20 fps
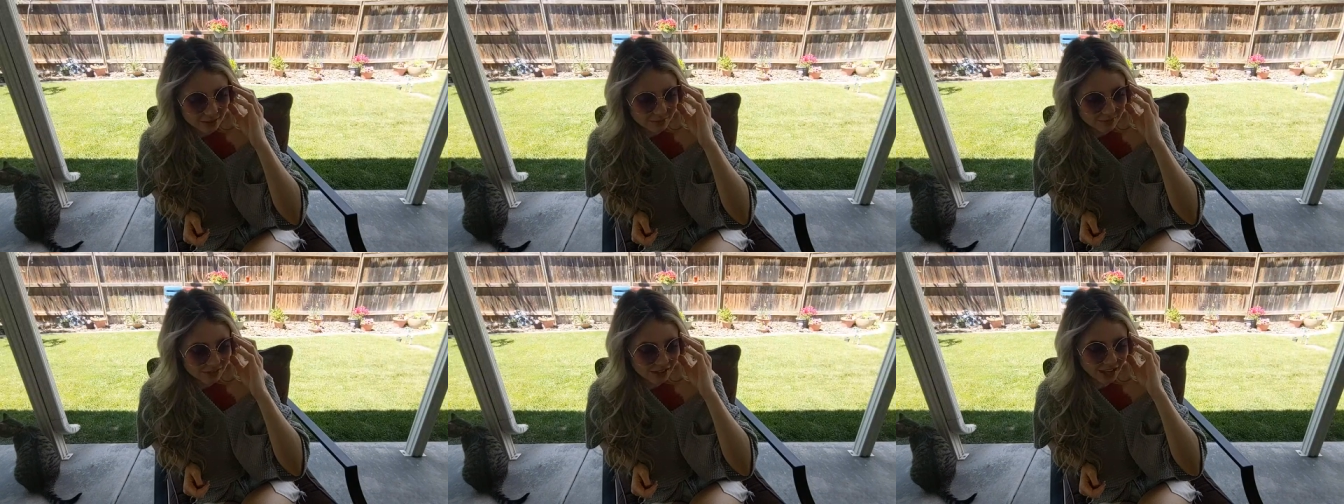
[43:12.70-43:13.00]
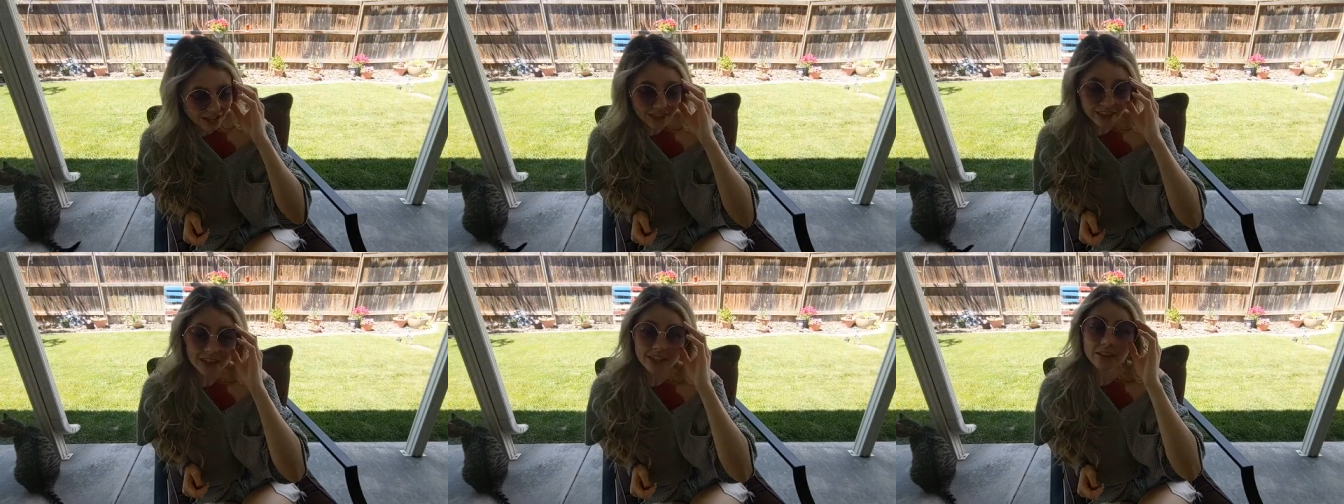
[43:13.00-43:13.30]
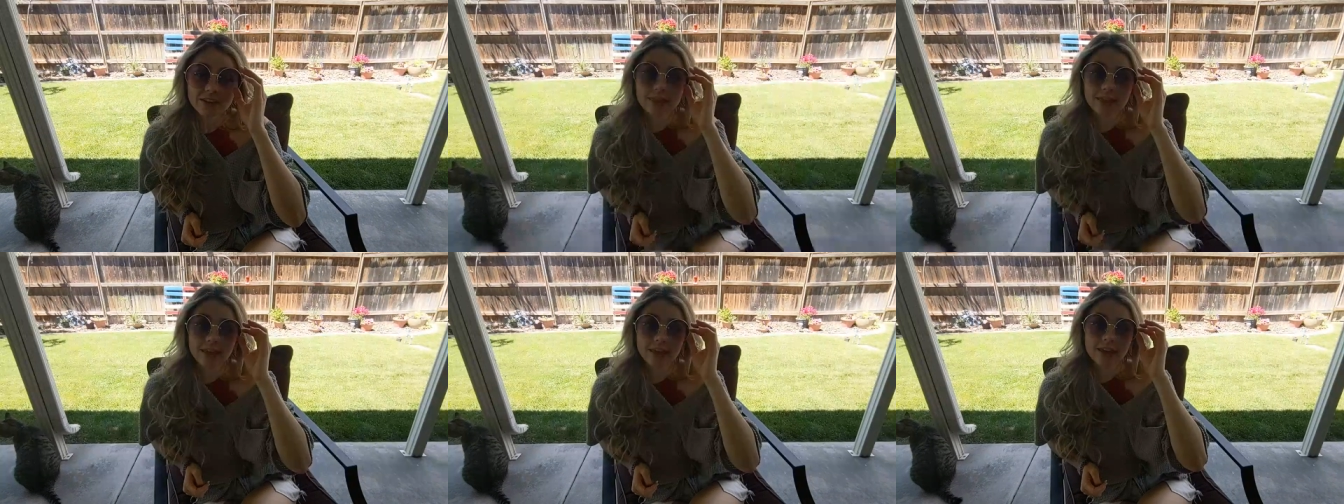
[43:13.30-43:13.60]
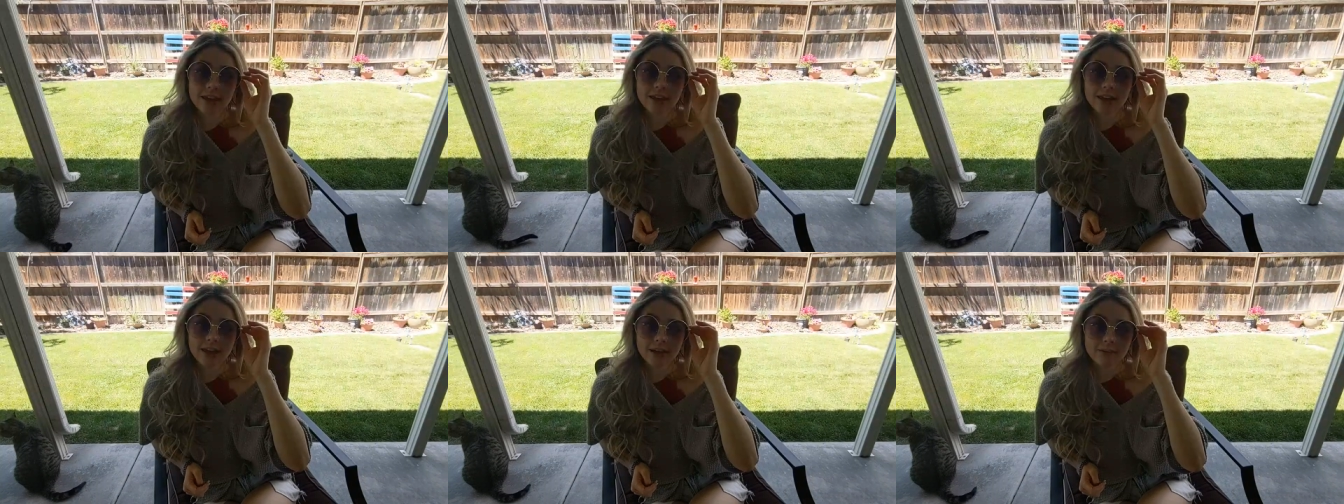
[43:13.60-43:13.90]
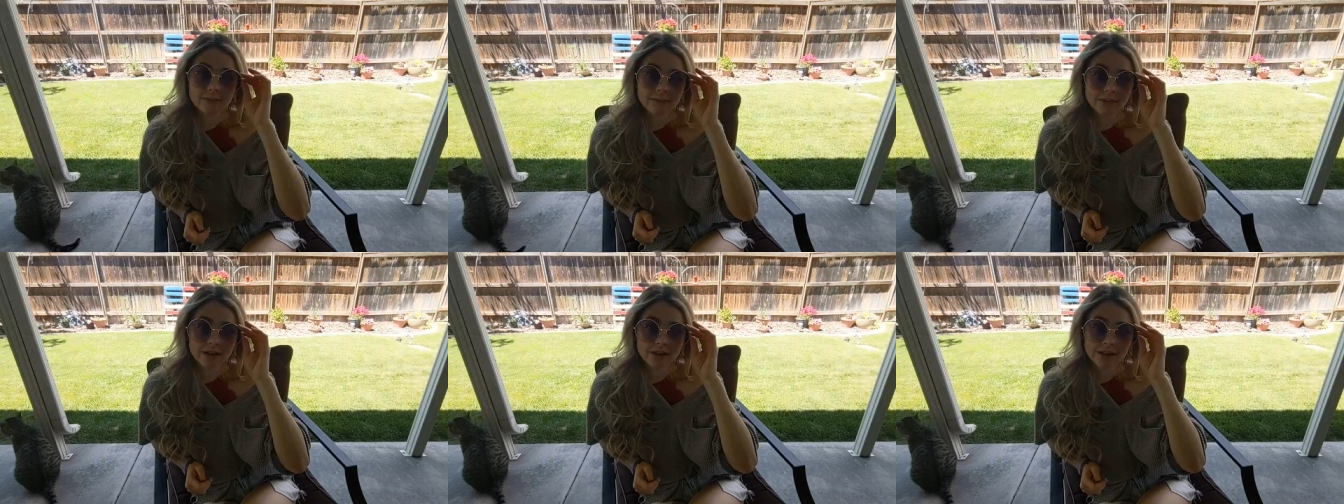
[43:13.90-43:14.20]
I'm glad that you think
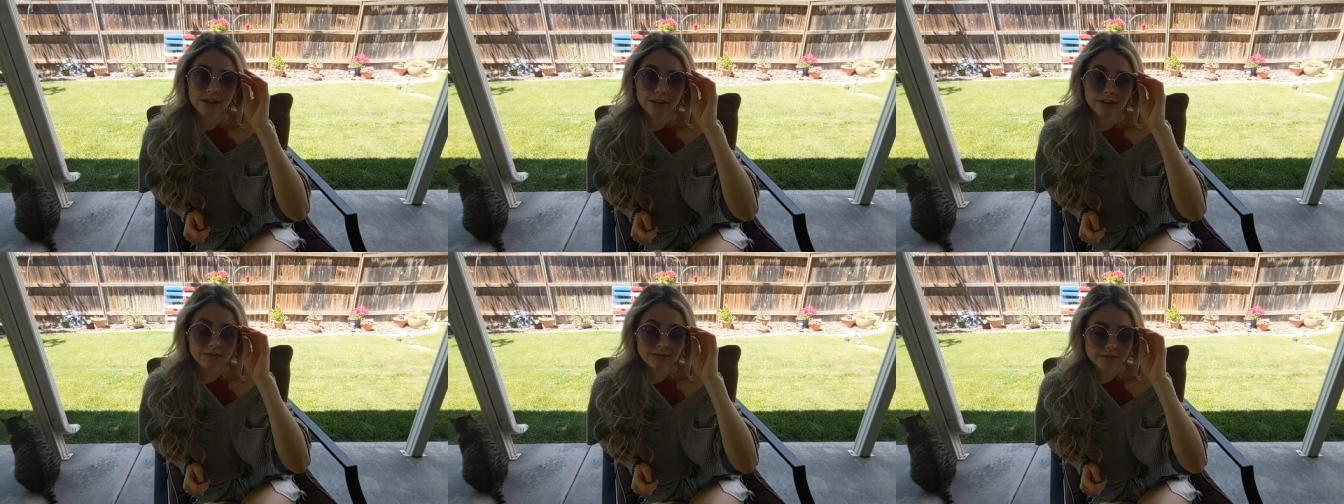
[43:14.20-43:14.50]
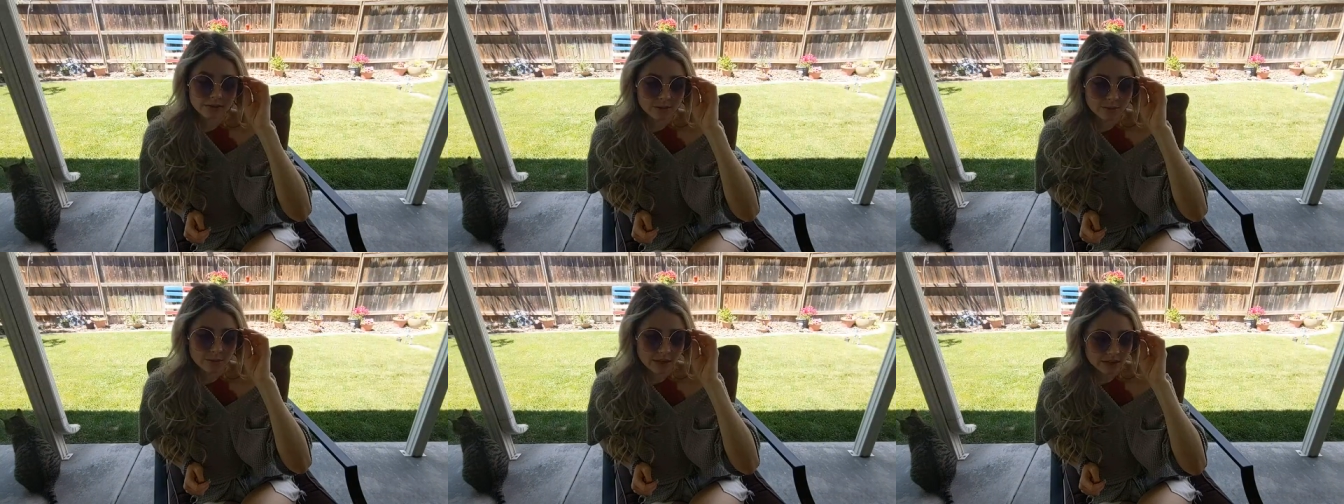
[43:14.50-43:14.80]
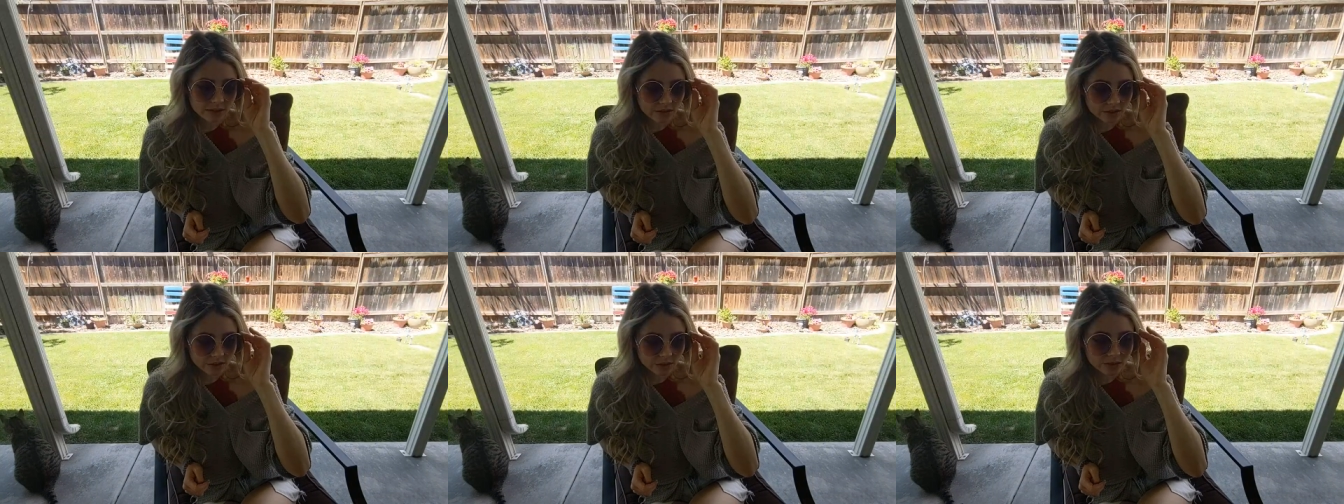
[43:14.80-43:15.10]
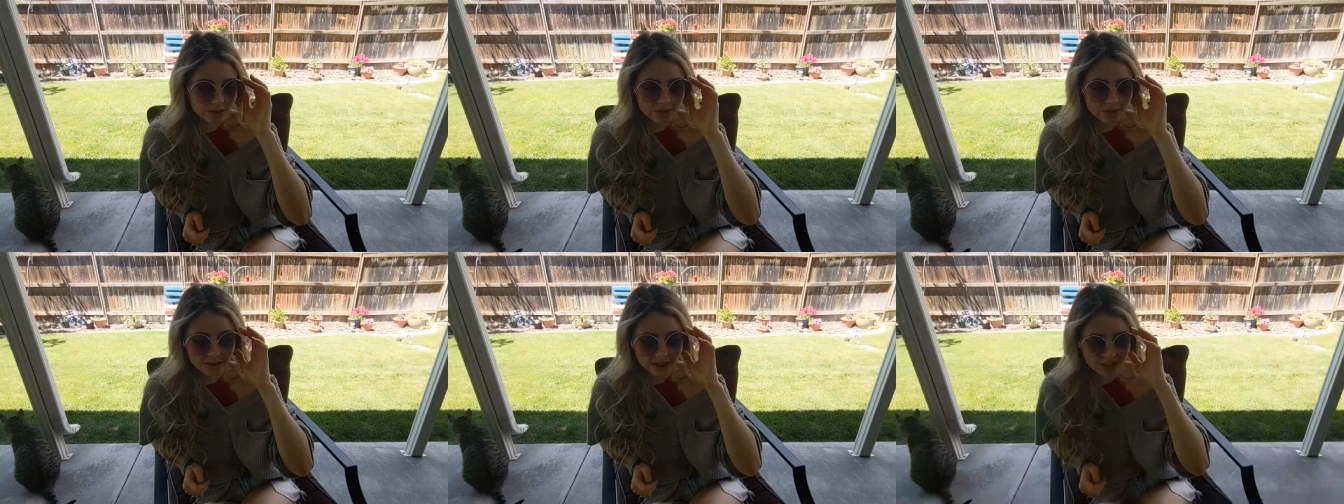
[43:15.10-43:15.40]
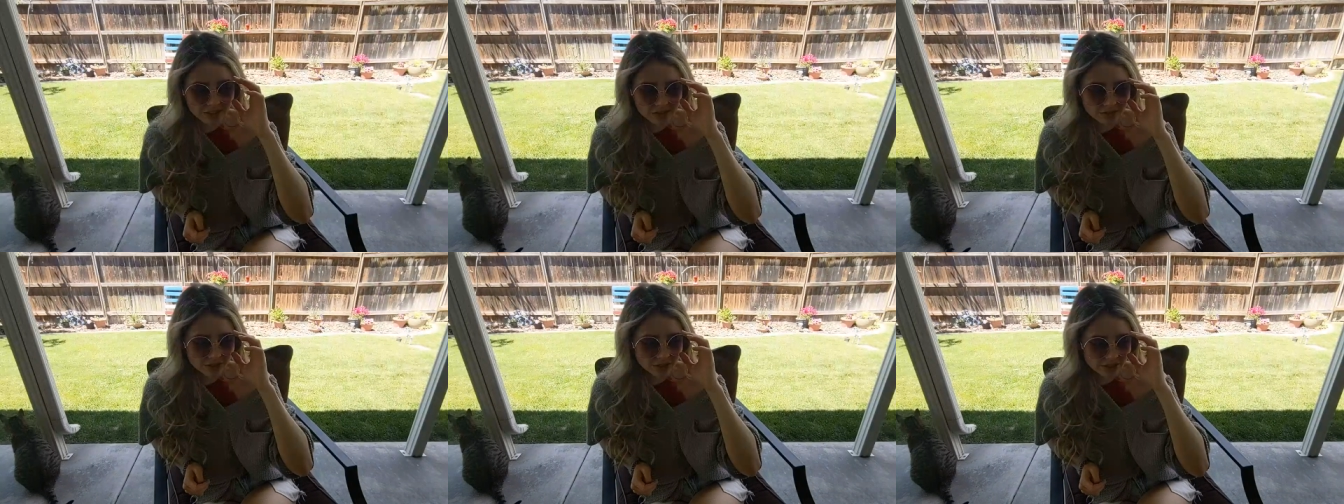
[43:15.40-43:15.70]
I'm young enough be a student.
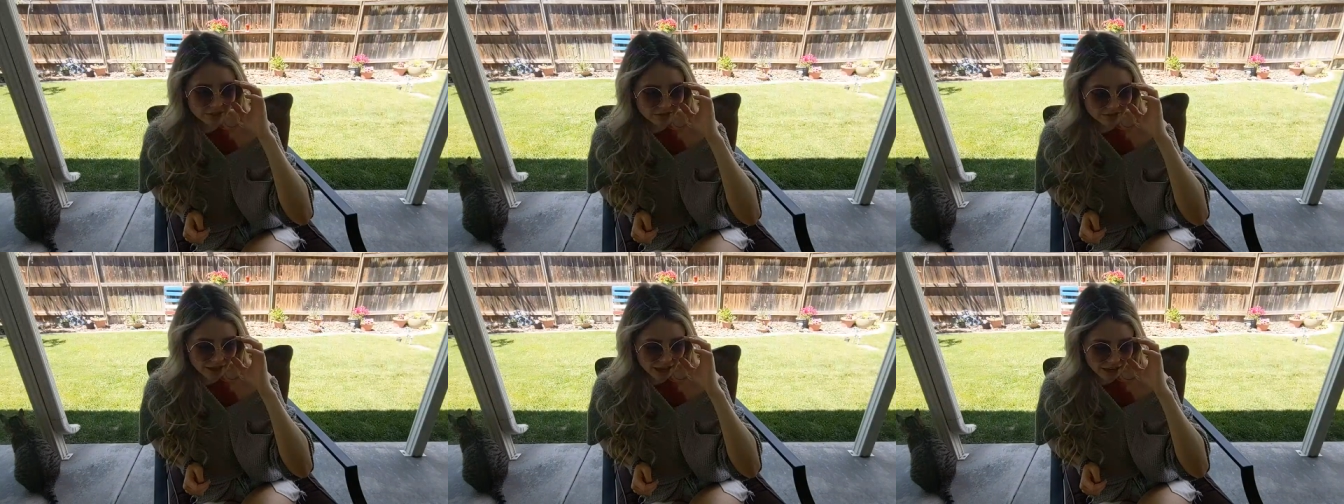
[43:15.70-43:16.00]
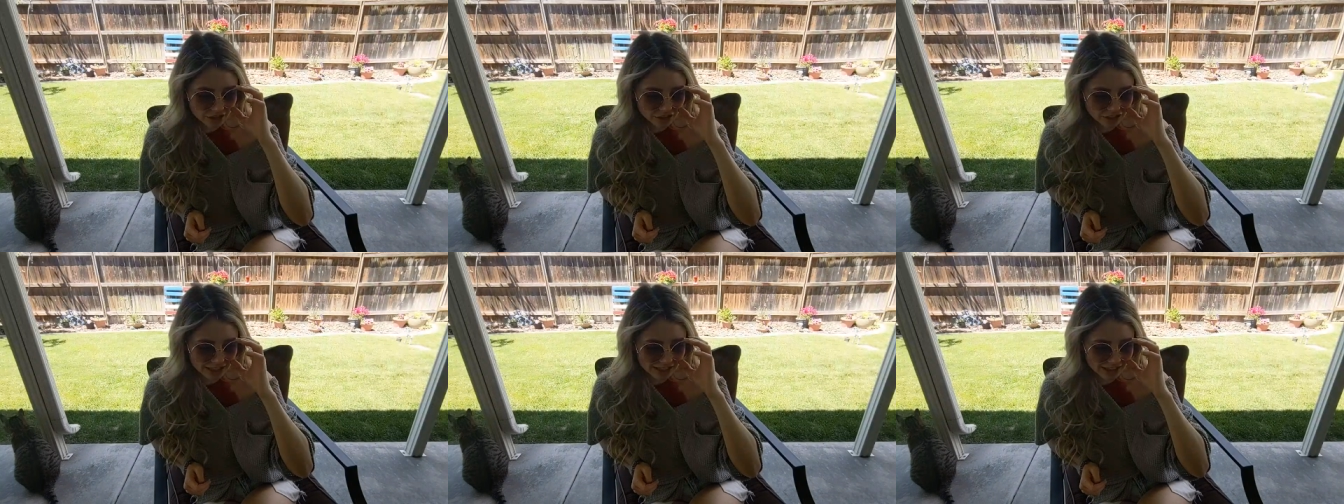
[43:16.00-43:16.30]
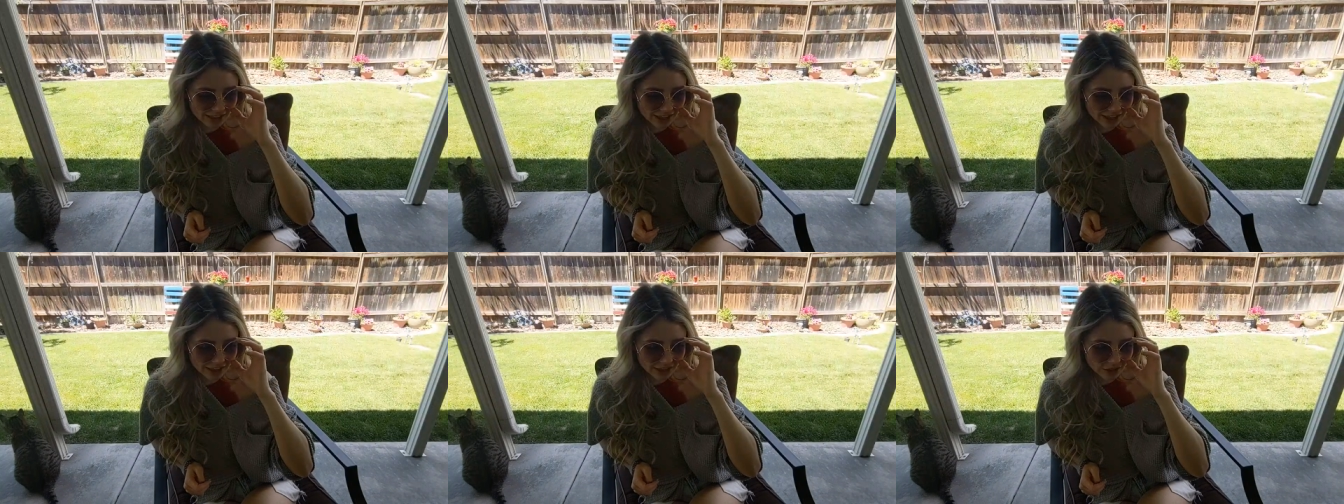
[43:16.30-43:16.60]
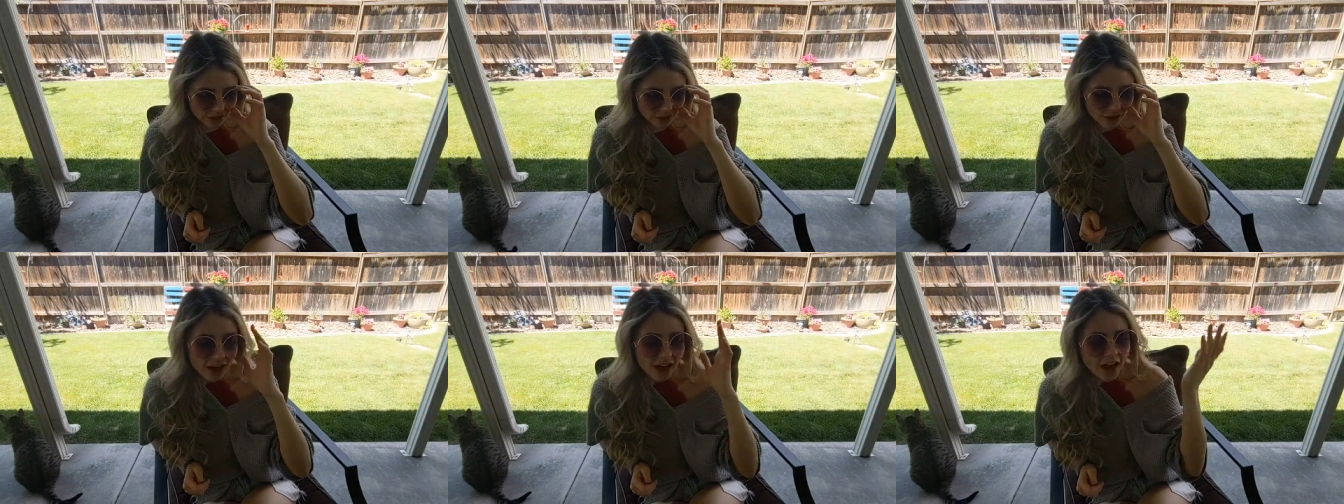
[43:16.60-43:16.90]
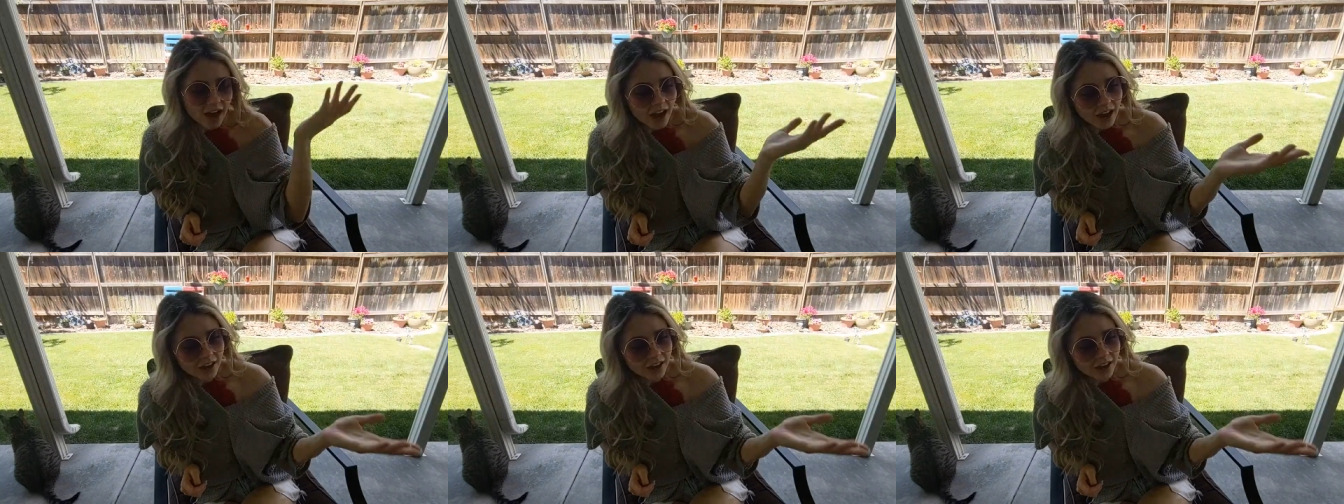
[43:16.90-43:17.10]
That's very flattering. Thank you.